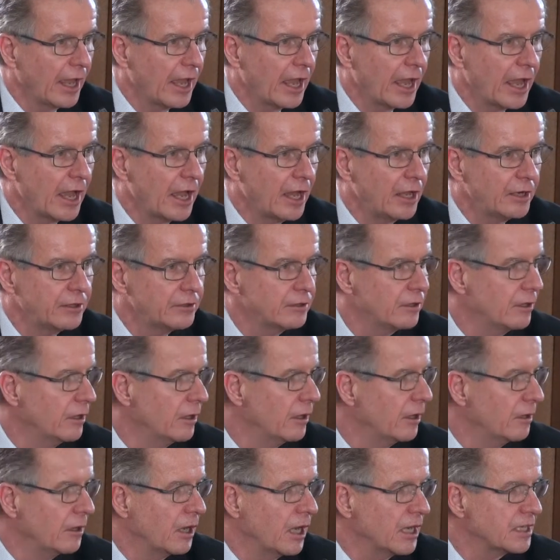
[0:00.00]
and
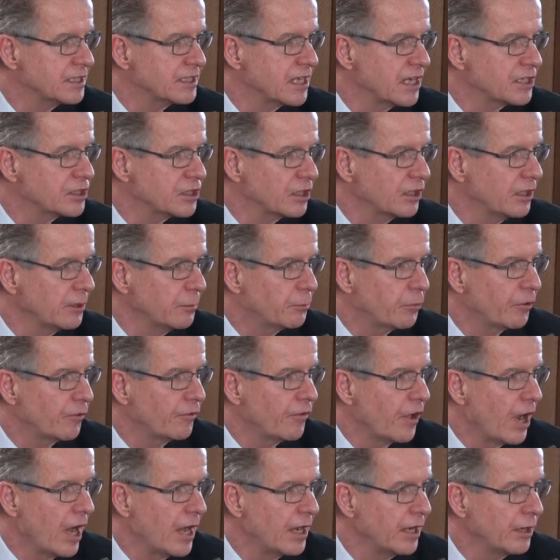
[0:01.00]
essentially
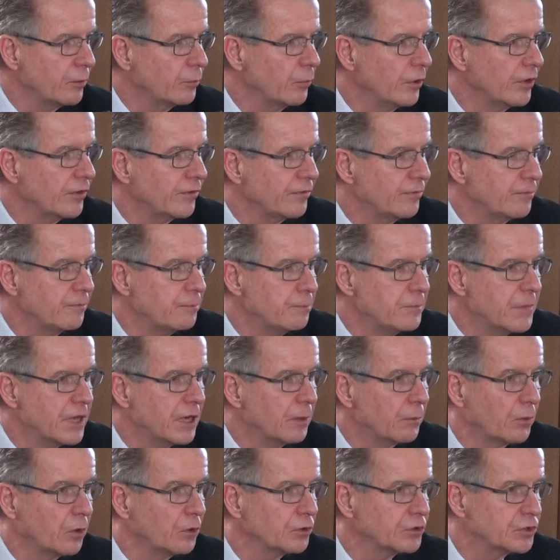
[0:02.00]
provided with
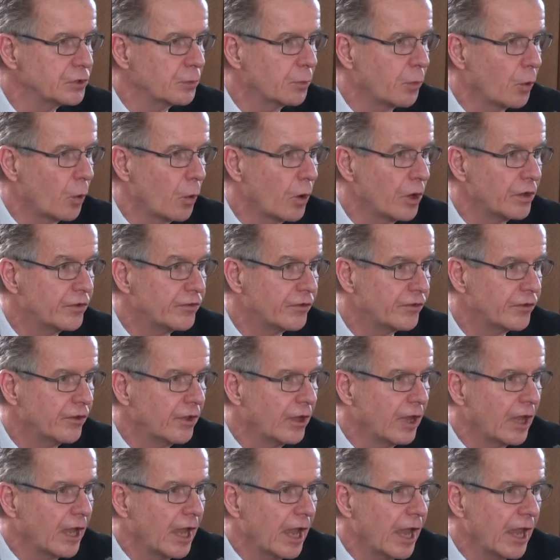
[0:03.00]
minimal supports.
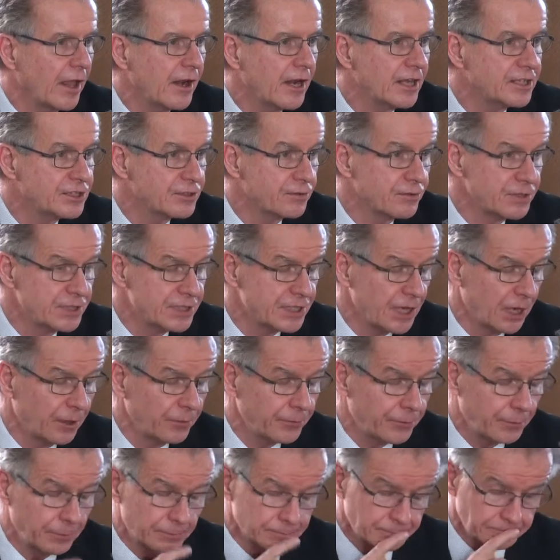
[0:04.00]
And as a
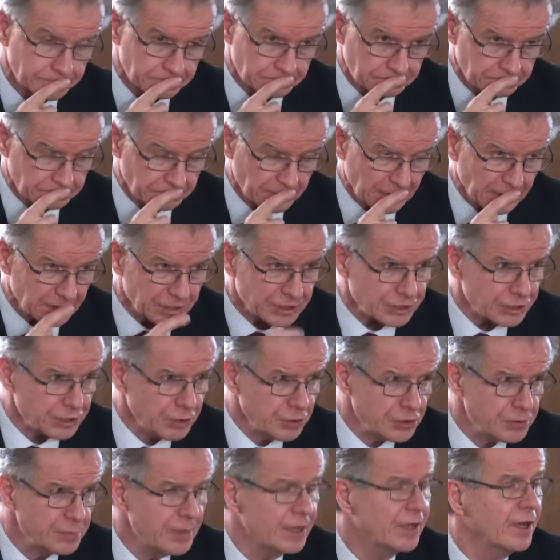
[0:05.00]
result,
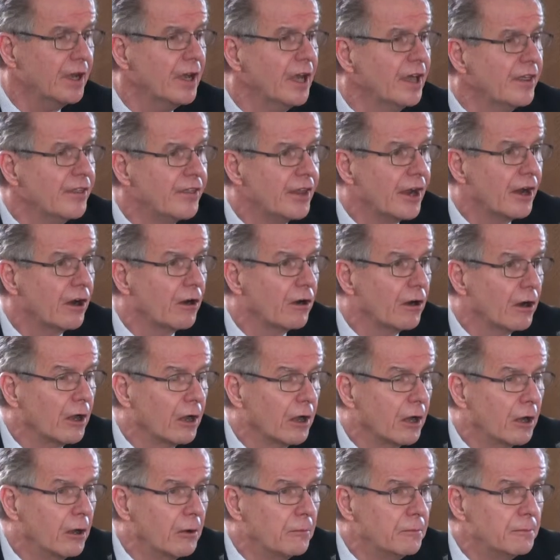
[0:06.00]
their
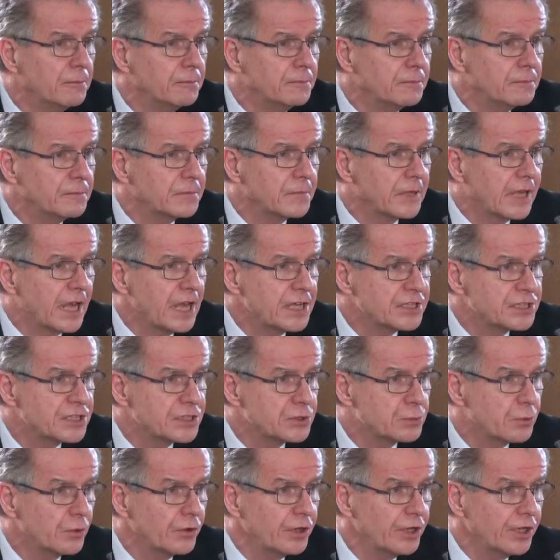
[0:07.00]

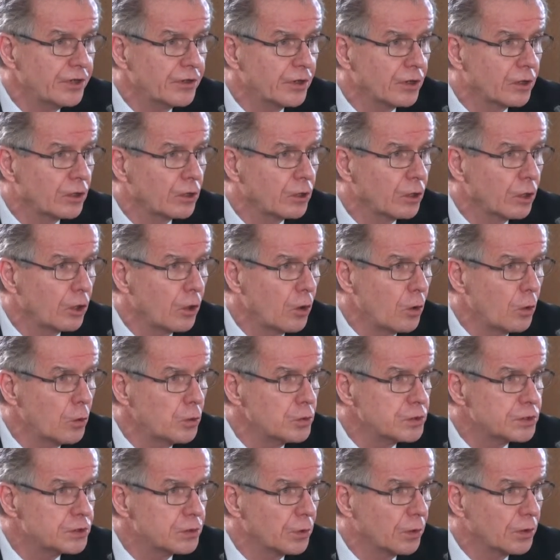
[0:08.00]
cases were either
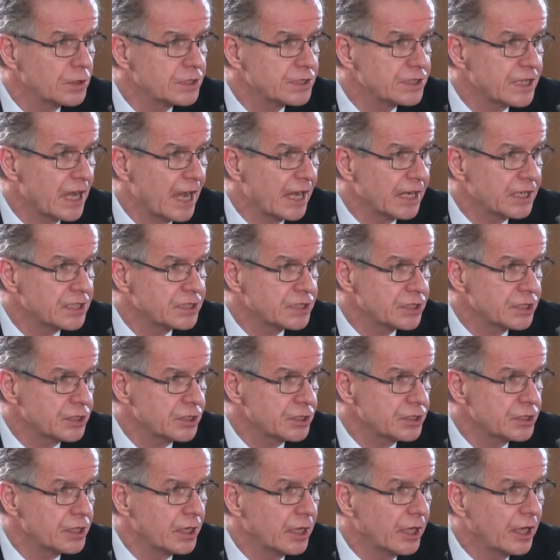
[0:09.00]
closed or sanctioned.
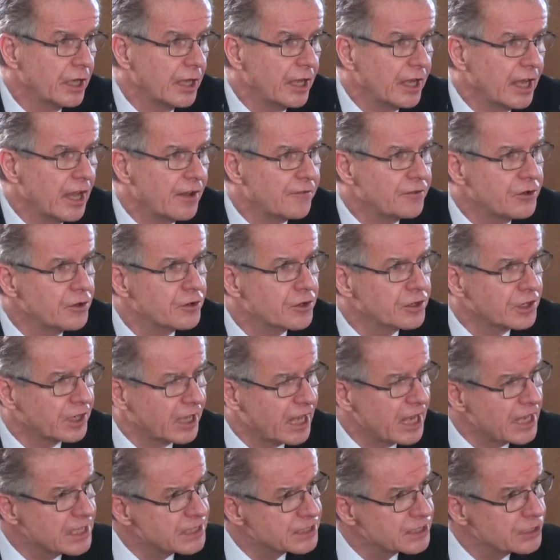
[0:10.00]
If your
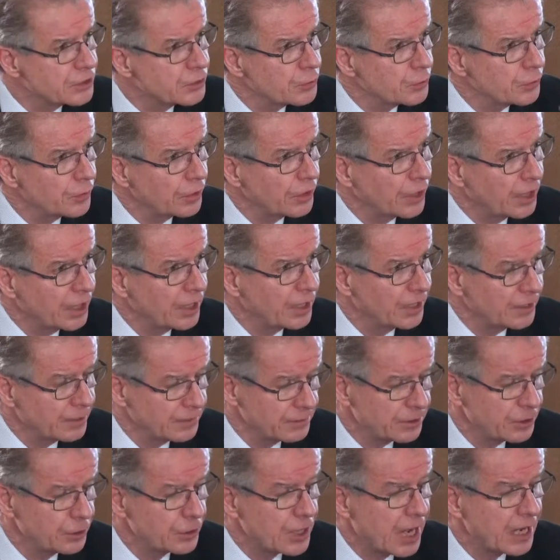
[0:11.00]
case in
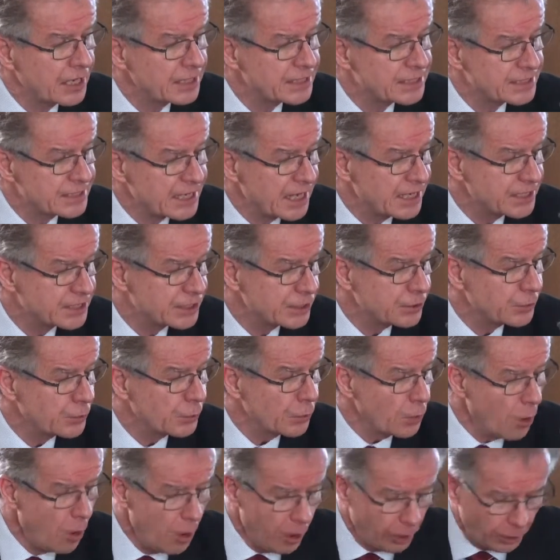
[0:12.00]
the United States or
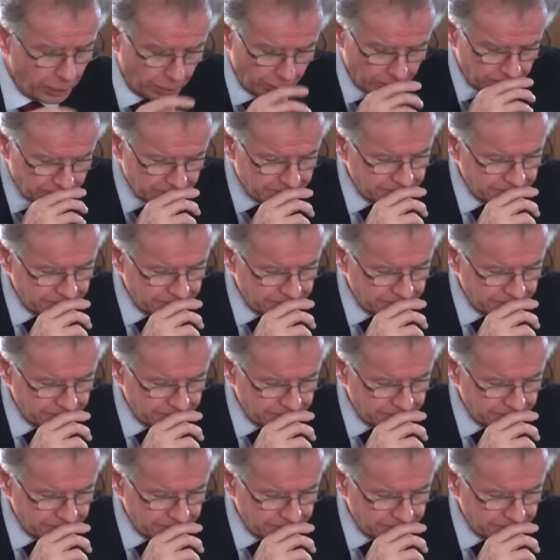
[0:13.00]
New York,